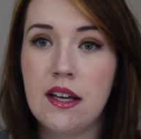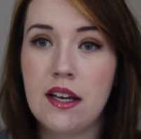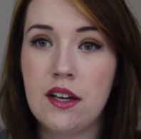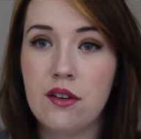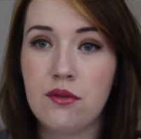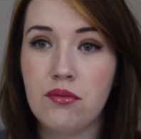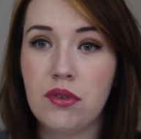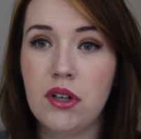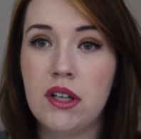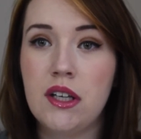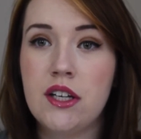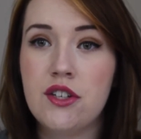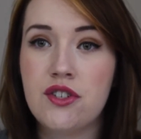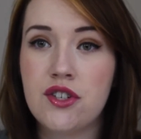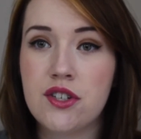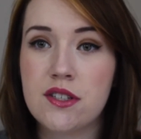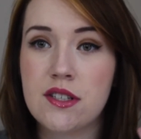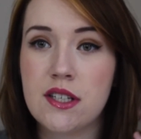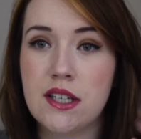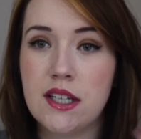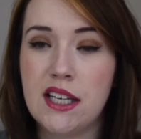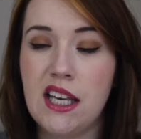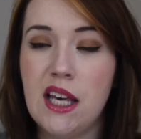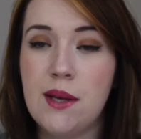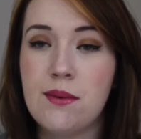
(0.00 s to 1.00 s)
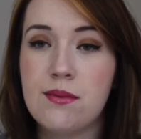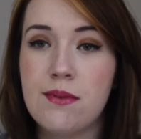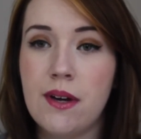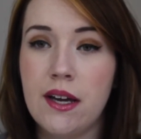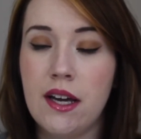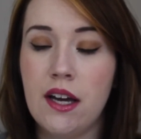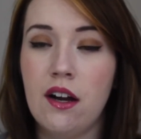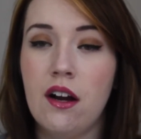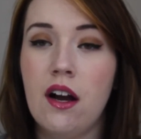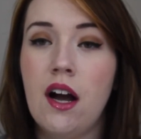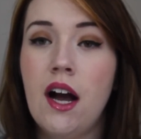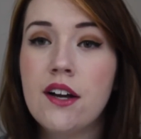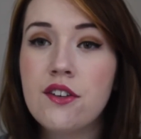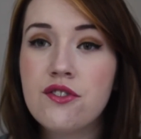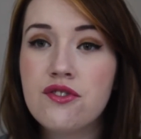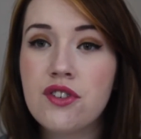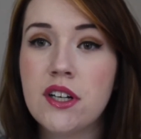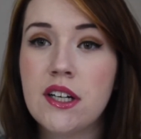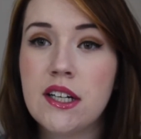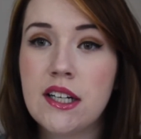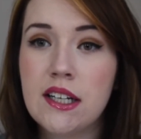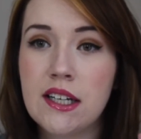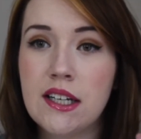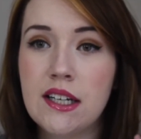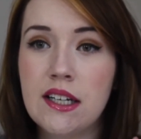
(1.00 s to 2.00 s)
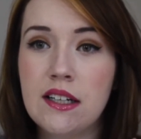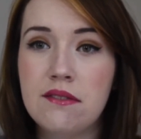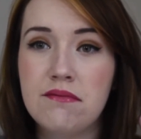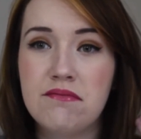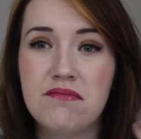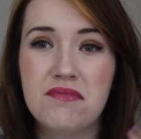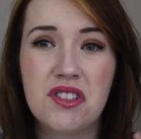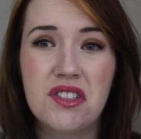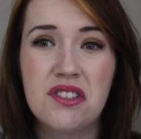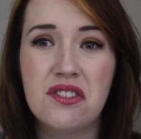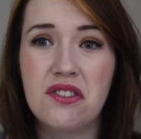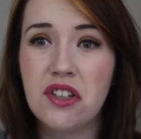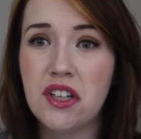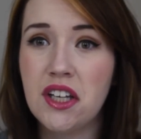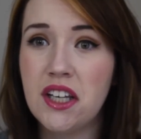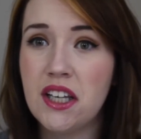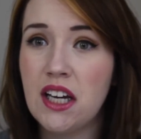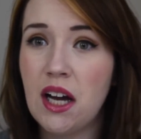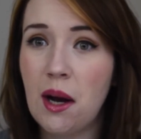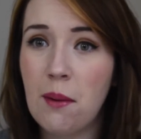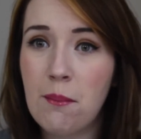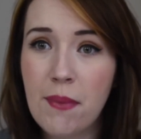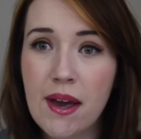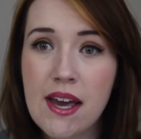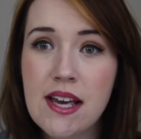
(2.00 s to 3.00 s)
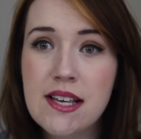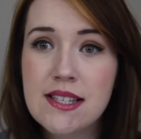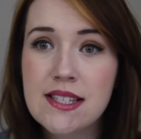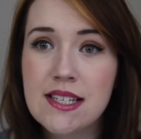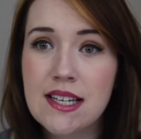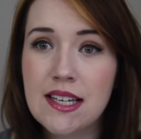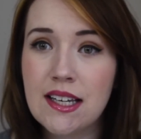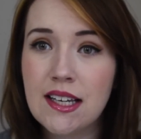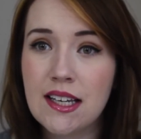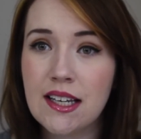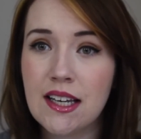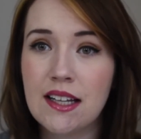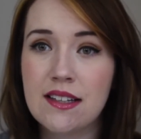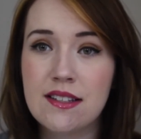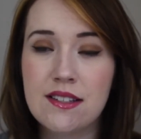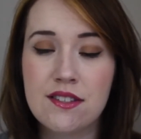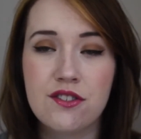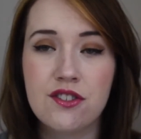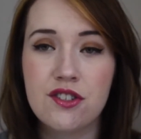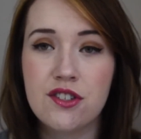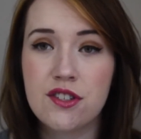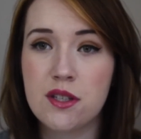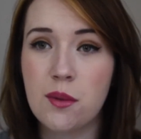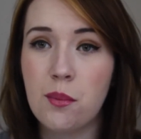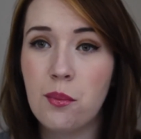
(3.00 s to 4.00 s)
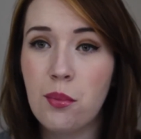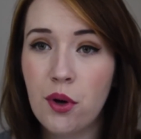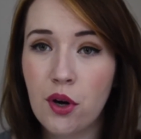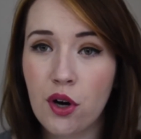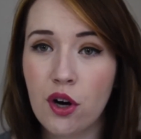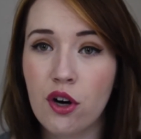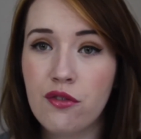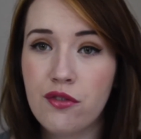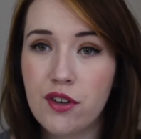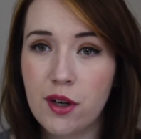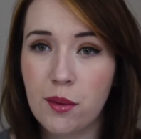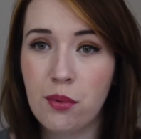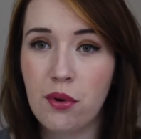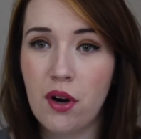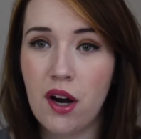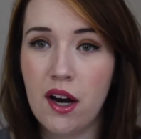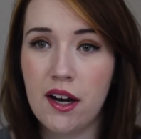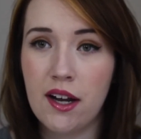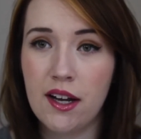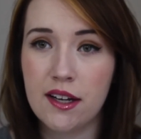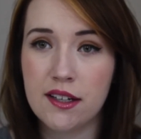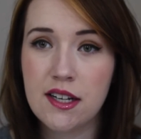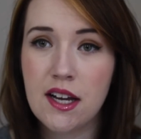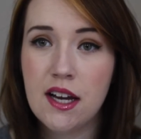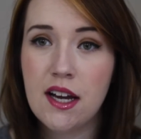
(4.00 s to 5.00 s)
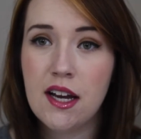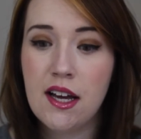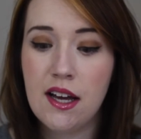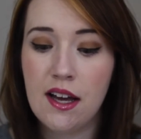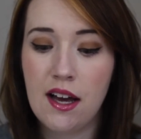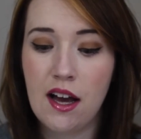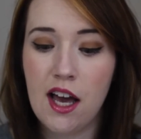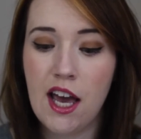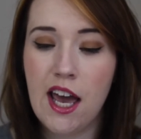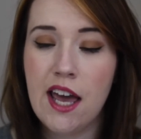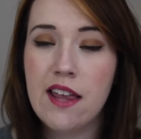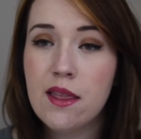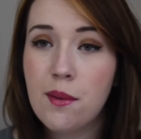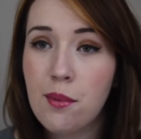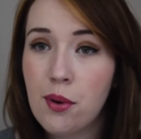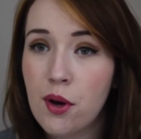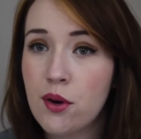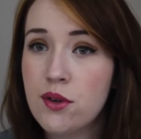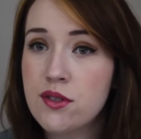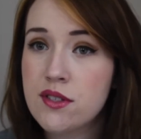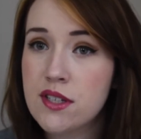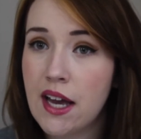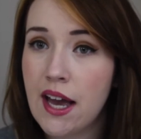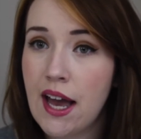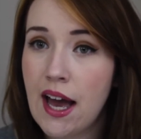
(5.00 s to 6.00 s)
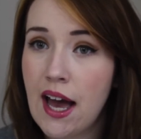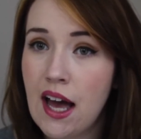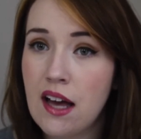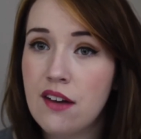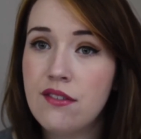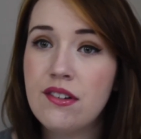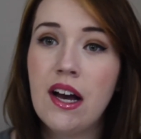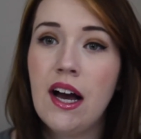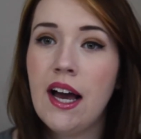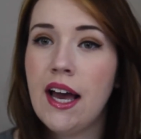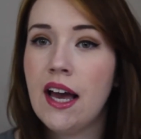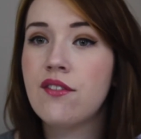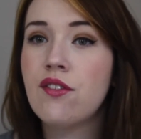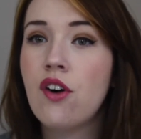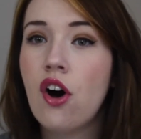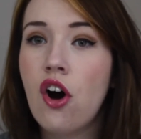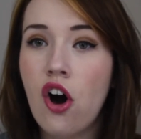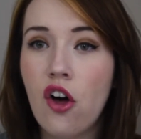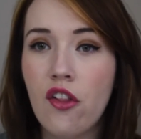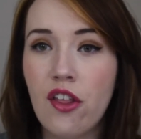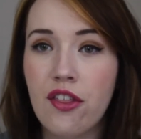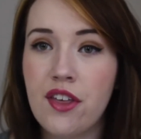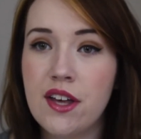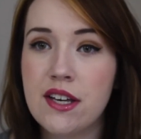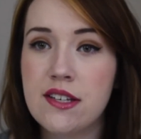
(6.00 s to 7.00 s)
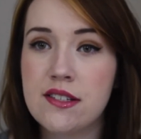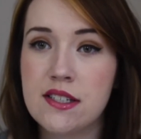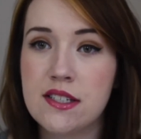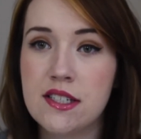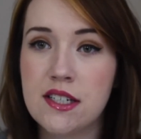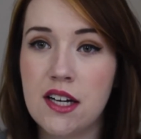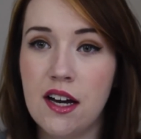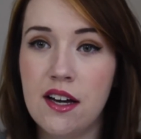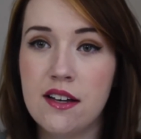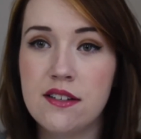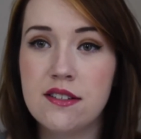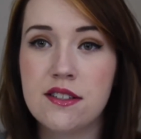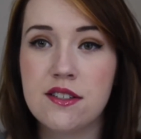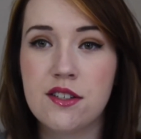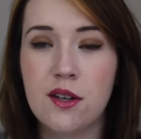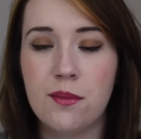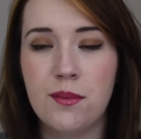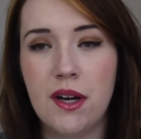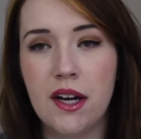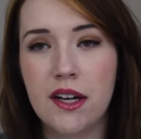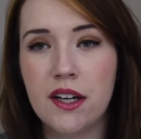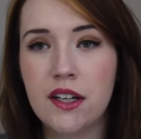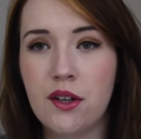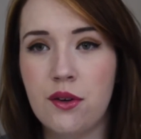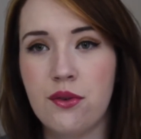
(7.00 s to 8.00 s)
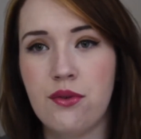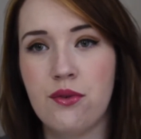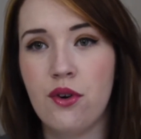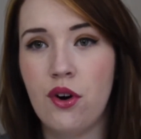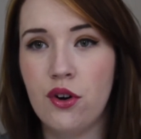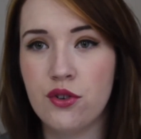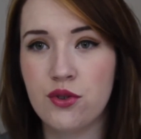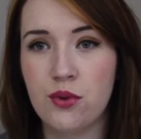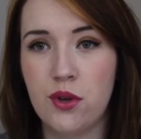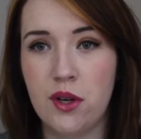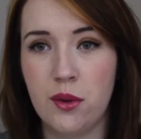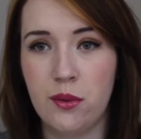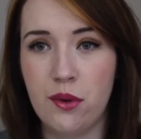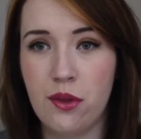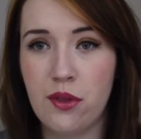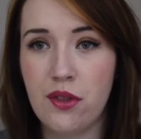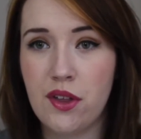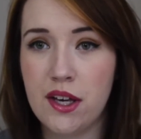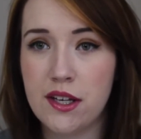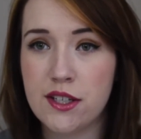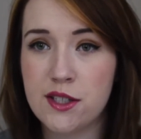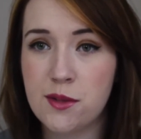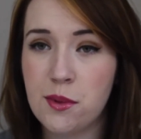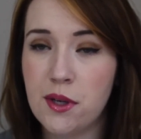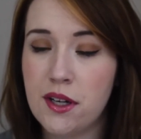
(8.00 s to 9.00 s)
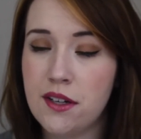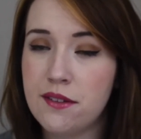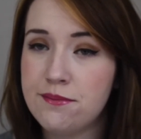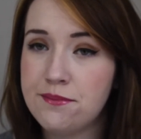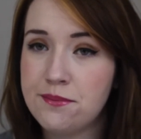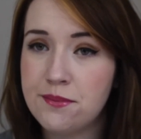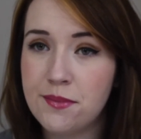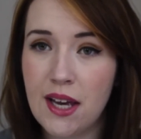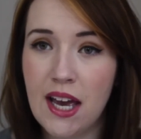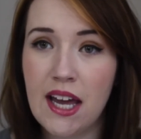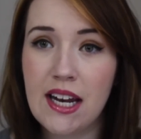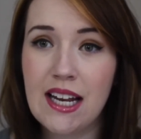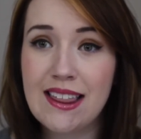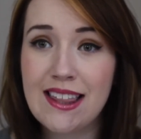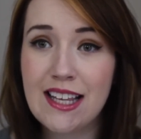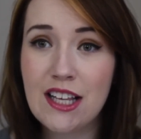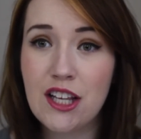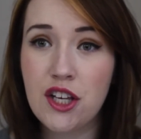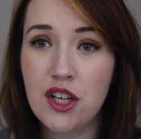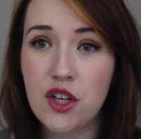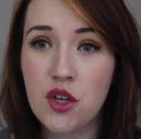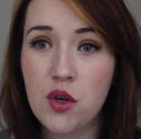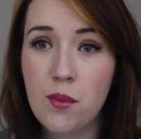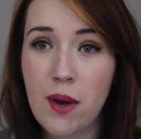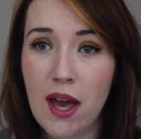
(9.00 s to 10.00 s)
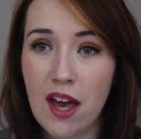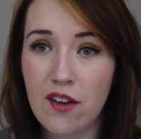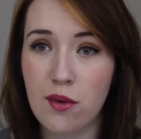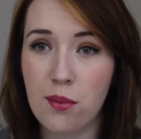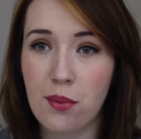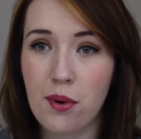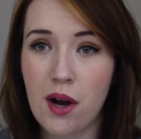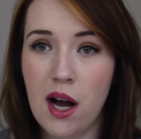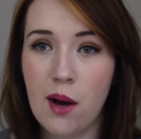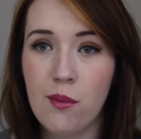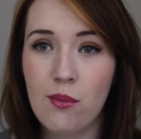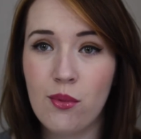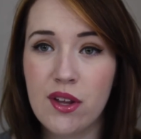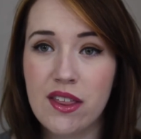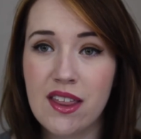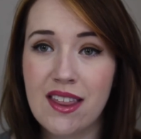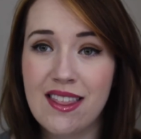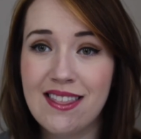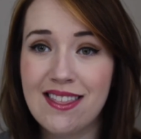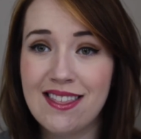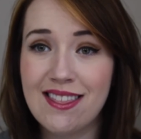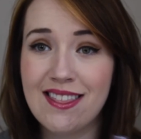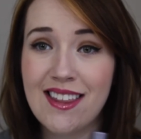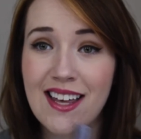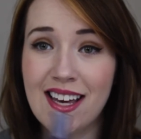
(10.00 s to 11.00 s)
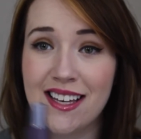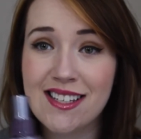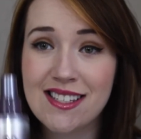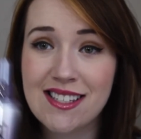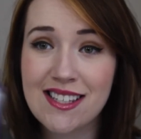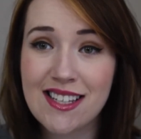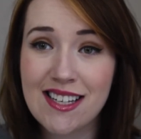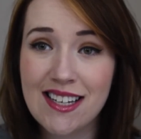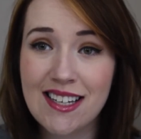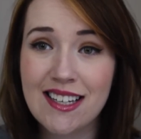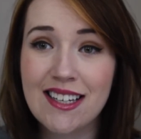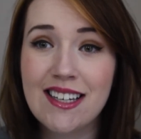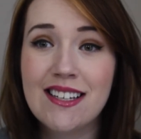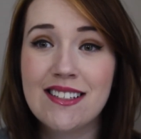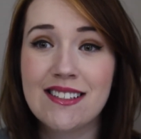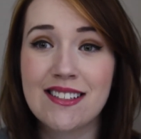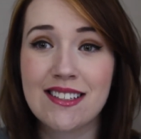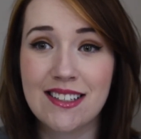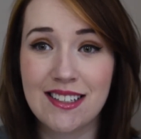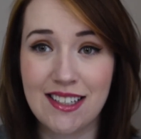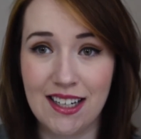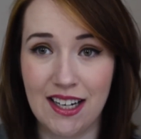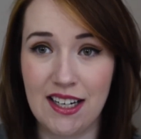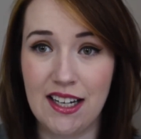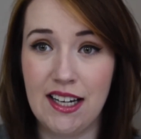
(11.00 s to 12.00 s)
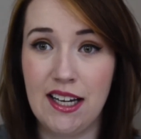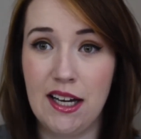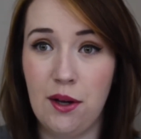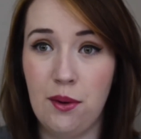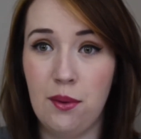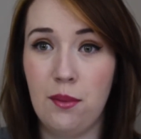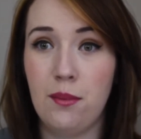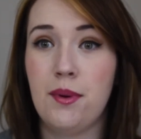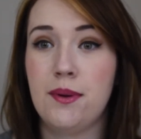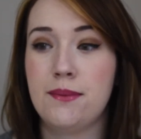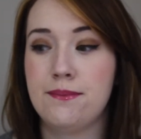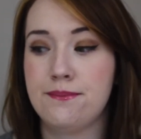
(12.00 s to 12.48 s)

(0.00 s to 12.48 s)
It really just like keeps my hair hydrated, just looking amazing. It's just the perfect product. In the post I have all the things it does, so I'm not going to go through all 21 things, but anything that you may have a problem with, this thing is going to help.